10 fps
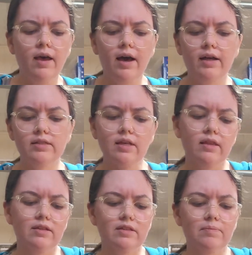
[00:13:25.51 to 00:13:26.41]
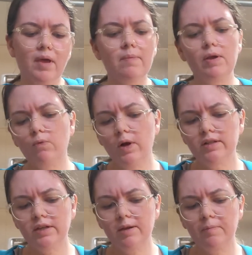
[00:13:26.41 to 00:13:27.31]
I'd say this is maybe one
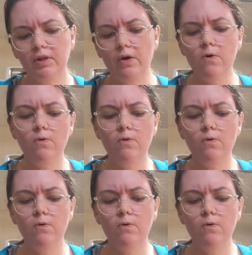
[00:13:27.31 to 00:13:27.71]
tick below,